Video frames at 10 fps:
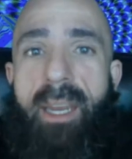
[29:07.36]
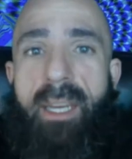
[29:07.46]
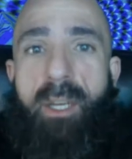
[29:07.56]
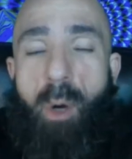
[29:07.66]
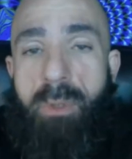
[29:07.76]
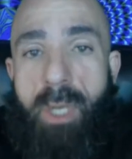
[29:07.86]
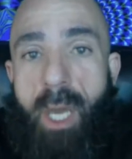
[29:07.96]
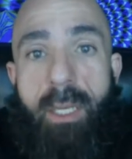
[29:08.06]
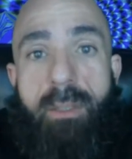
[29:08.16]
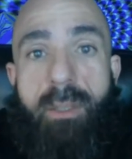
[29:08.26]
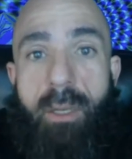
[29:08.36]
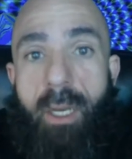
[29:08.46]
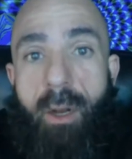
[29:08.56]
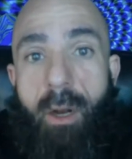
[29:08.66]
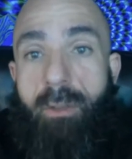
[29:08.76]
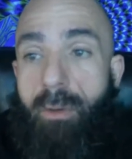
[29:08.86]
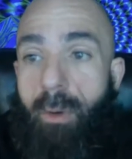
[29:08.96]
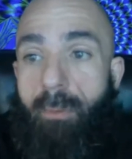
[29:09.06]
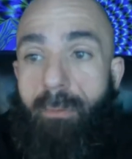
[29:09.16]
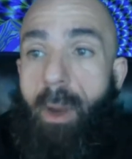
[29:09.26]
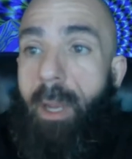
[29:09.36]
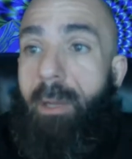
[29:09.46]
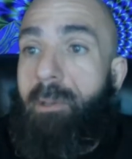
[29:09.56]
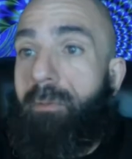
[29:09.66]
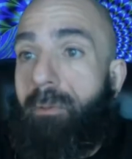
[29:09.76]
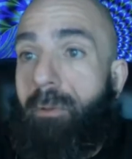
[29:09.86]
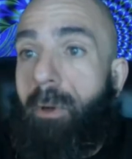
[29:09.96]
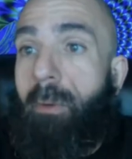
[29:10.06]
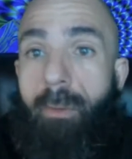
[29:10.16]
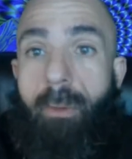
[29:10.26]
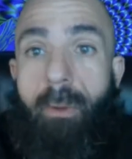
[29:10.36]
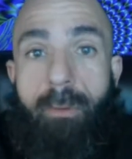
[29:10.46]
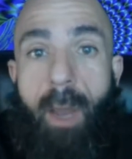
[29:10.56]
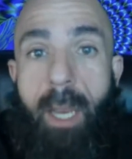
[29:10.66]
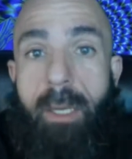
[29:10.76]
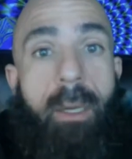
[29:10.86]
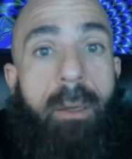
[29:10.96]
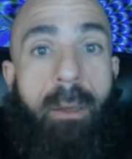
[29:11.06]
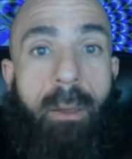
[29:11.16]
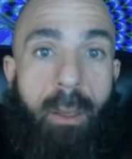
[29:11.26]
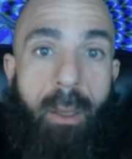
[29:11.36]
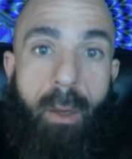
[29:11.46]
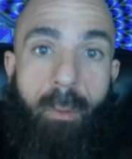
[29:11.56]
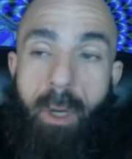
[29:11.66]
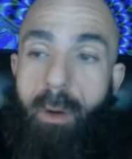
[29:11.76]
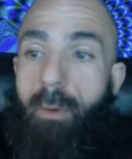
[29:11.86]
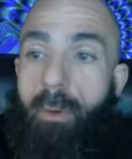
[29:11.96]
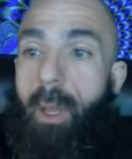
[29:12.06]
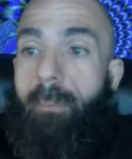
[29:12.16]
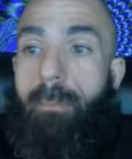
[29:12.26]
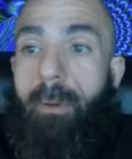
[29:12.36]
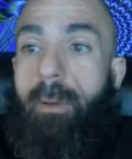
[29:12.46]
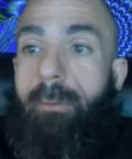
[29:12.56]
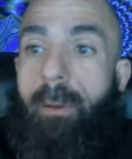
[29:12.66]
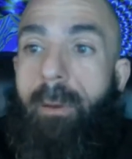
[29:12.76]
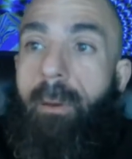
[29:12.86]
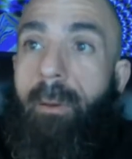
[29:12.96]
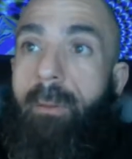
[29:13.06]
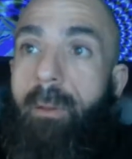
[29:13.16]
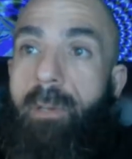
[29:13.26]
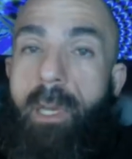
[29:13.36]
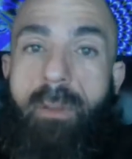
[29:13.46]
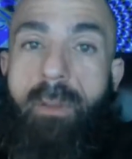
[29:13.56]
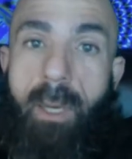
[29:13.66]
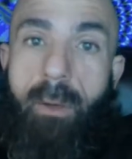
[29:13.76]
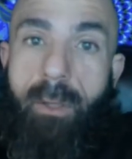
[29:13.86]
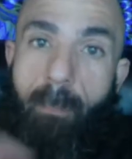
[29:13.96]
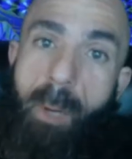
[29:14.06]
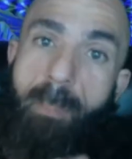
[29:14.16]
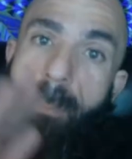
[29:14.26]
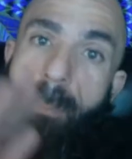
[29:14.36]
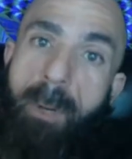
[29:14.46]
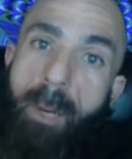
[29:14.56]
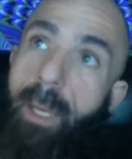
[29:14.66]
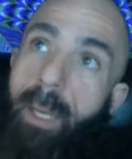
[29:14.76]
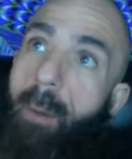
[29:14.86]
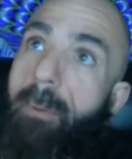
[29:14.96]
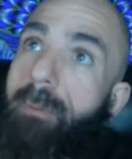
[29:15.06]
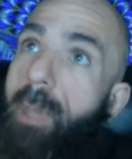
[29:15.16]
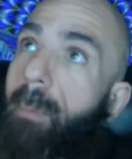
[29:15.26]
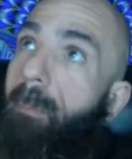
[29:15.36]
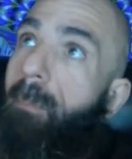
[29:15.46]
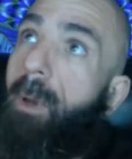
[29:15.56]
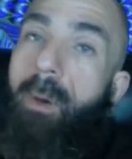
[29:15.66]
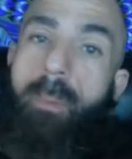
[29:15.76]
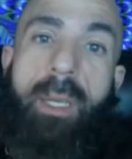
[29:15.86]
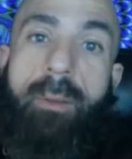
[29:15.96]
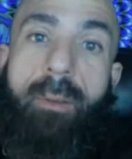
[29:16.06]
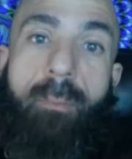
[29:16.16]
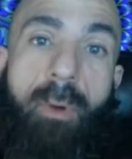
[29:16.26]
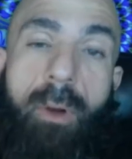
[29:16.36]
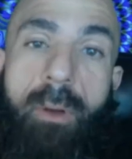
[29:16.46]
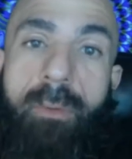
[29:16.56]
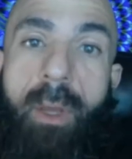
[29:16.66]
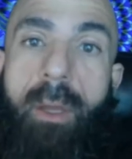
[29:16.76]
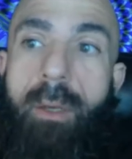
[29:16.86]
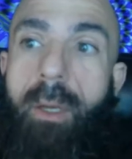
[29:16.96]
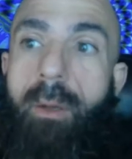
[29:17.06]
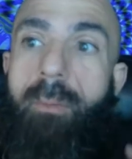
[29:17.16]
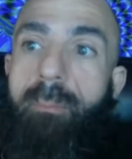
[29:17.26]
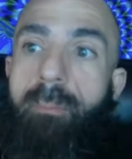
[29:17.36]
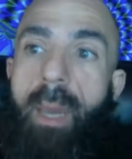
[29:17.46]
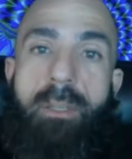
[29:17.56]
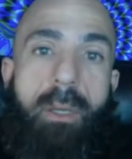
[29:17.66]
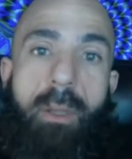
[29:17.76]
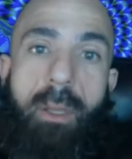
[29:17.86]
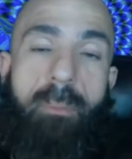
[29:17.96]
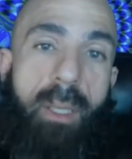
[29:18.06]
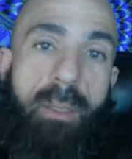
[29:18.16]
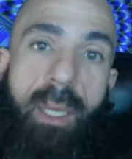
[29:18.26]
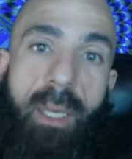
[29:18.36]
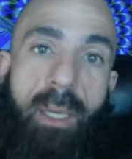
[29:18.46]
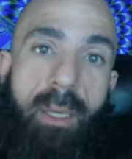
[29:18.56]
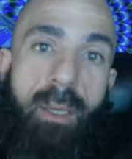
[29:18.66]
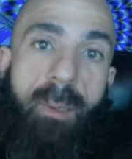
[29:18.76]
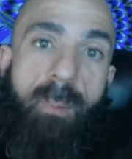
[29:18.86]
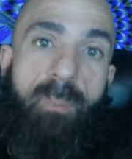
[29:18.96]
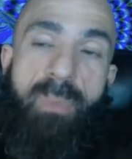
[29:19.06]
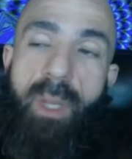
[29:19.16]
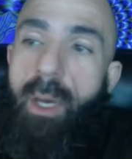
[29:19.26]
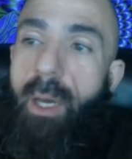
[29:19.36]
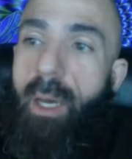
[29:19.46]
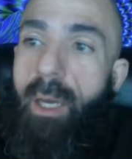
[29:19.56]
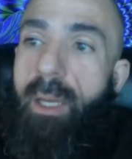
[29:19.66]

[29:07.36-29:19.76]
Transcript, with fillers: any golden nuggets in, in our voyage of truth finding. We don't ching and the chest appears and bloop, bloop, bloop, it opens up and woo, we get some sort of new magical ability. Uh,